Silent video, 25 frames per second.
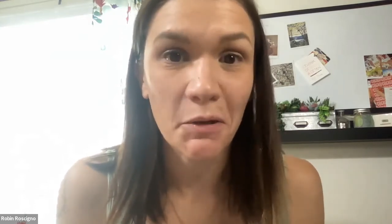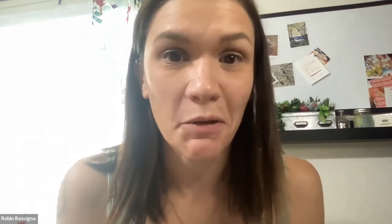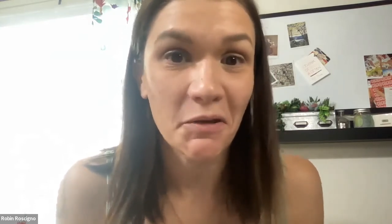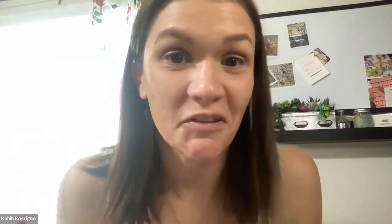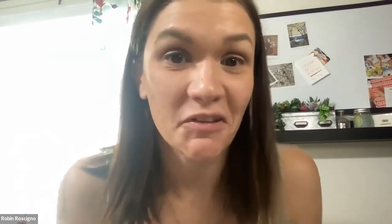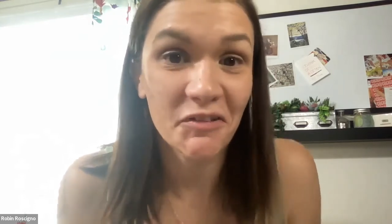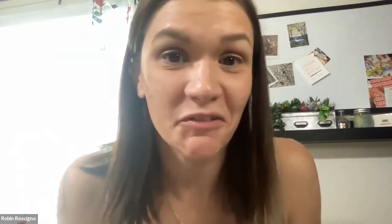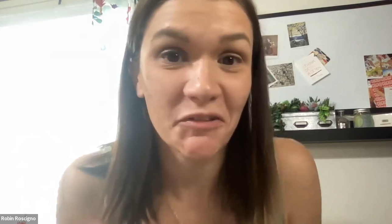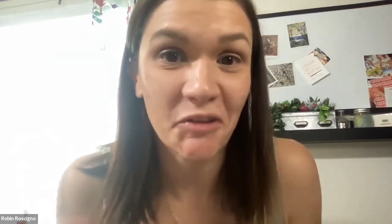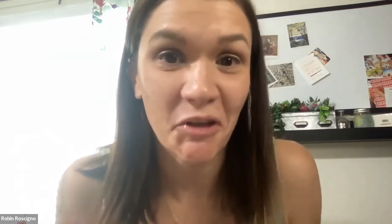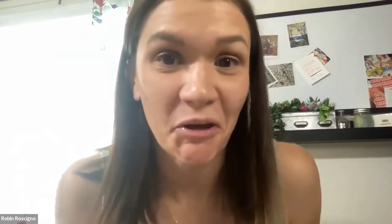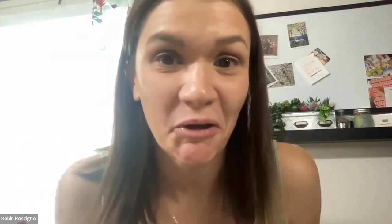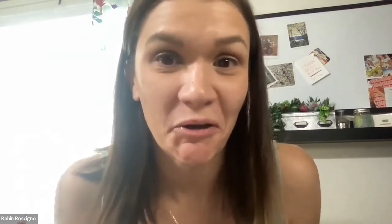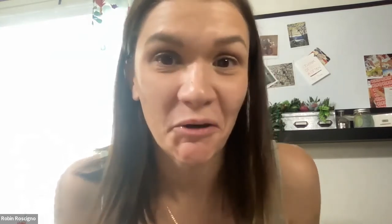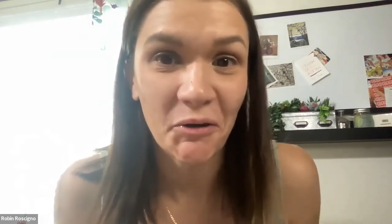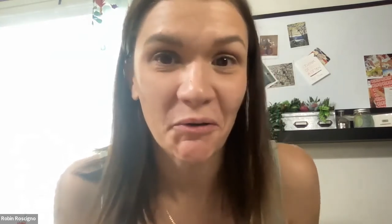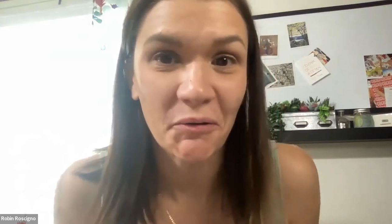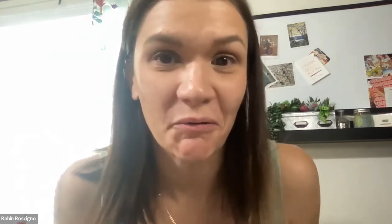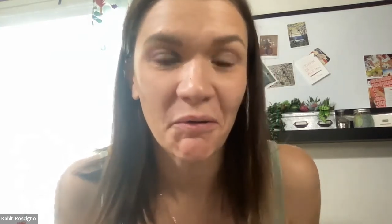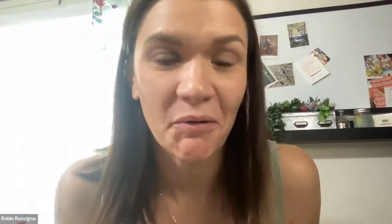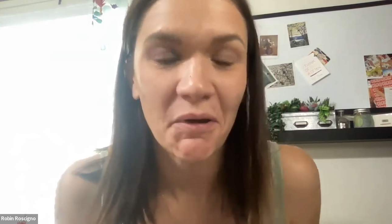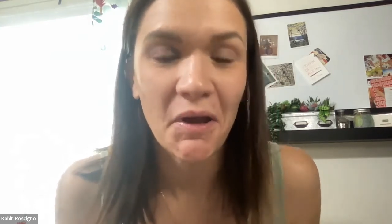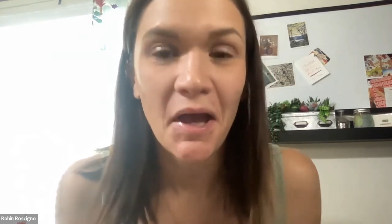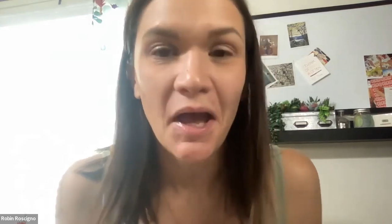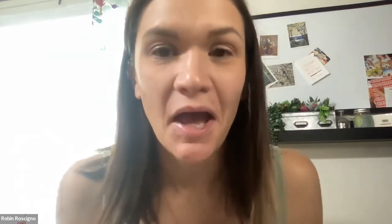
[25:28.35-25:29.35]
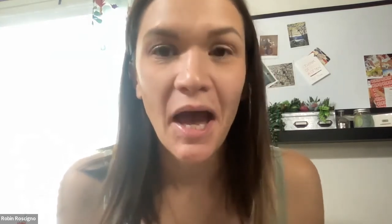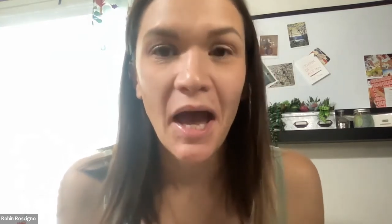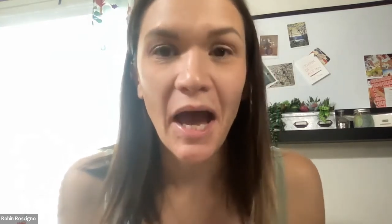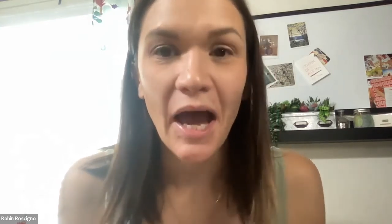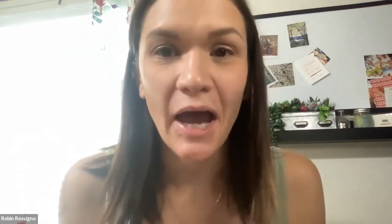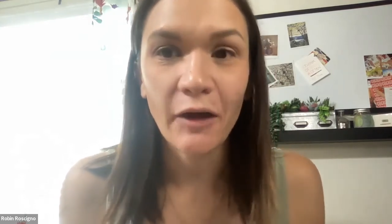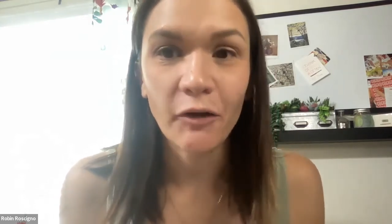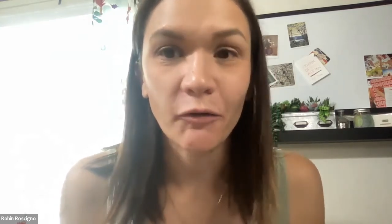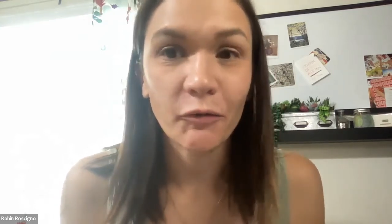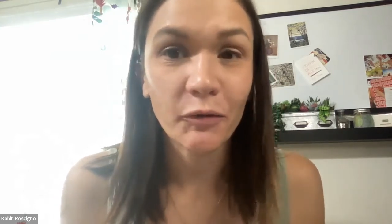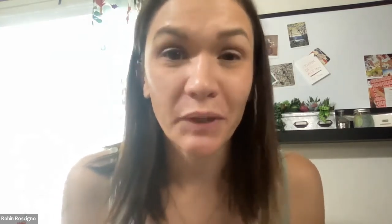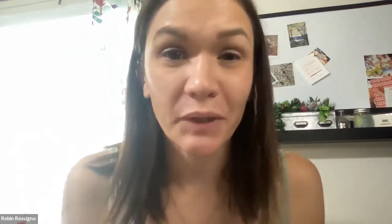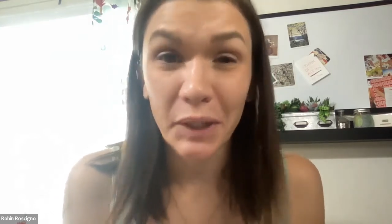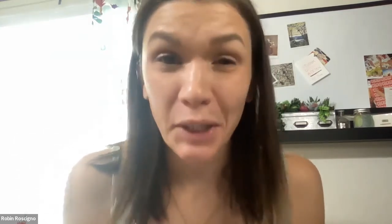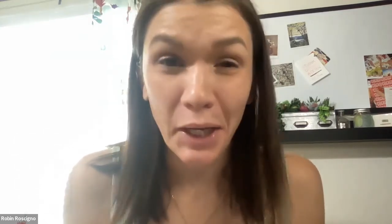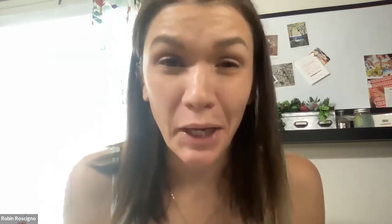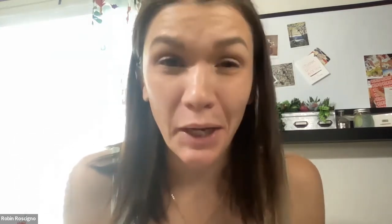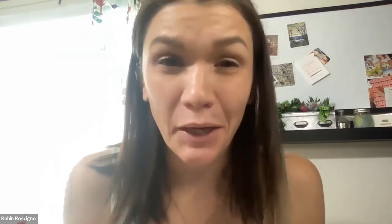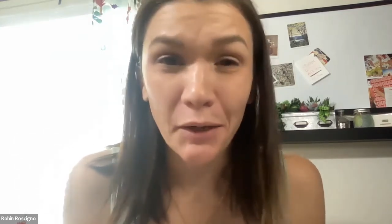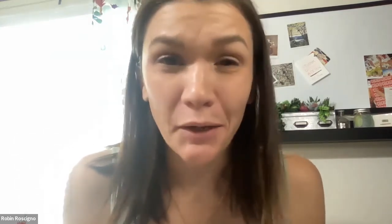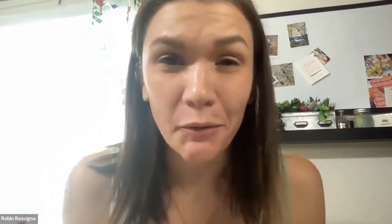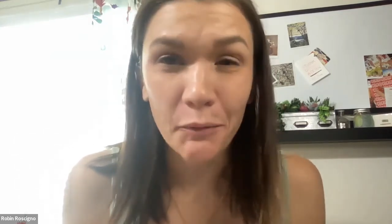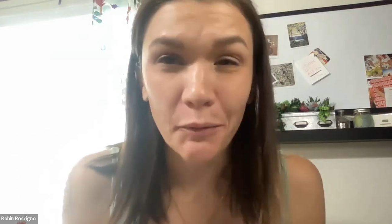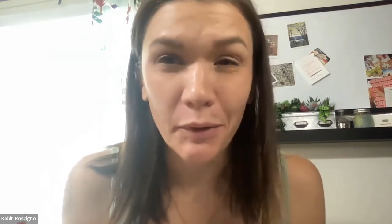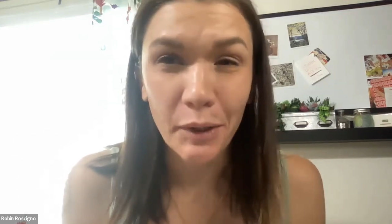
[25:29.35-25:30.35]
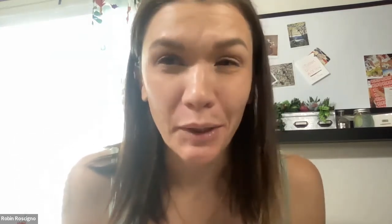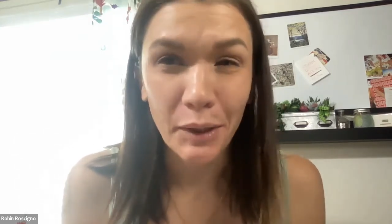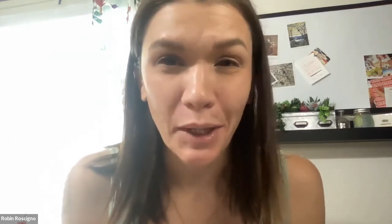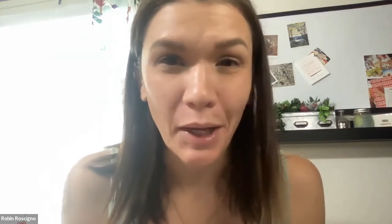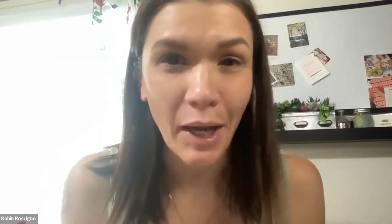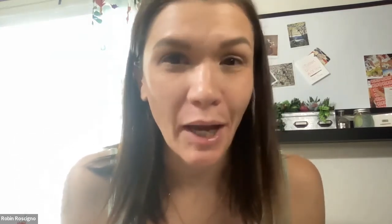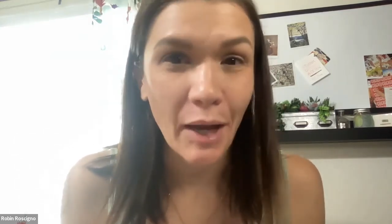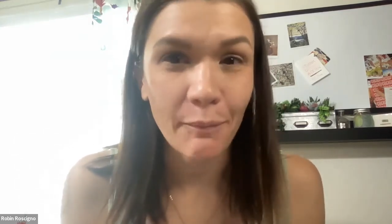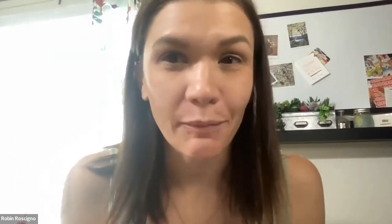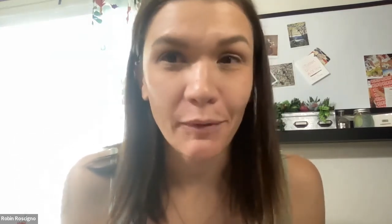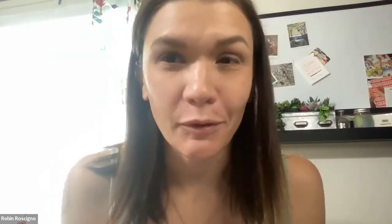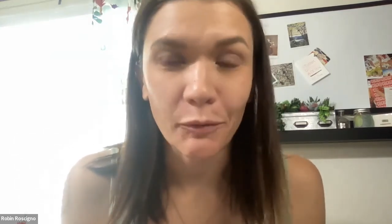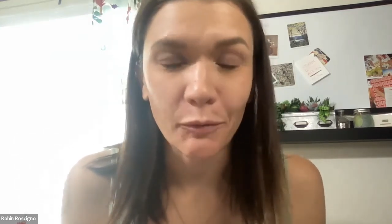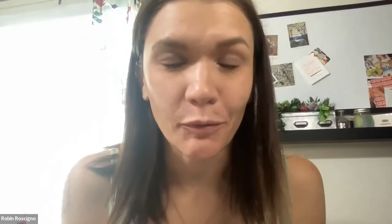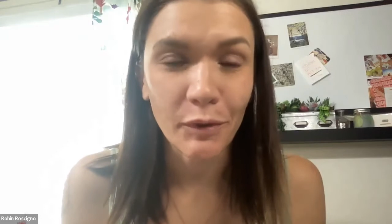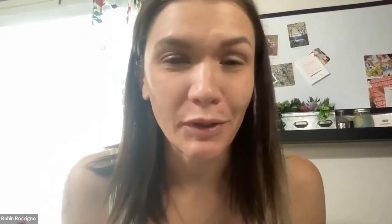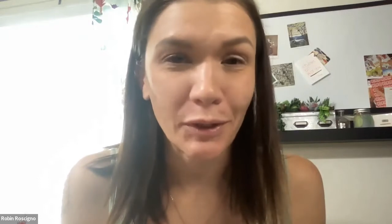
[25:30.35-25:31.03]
So I don't really care what happened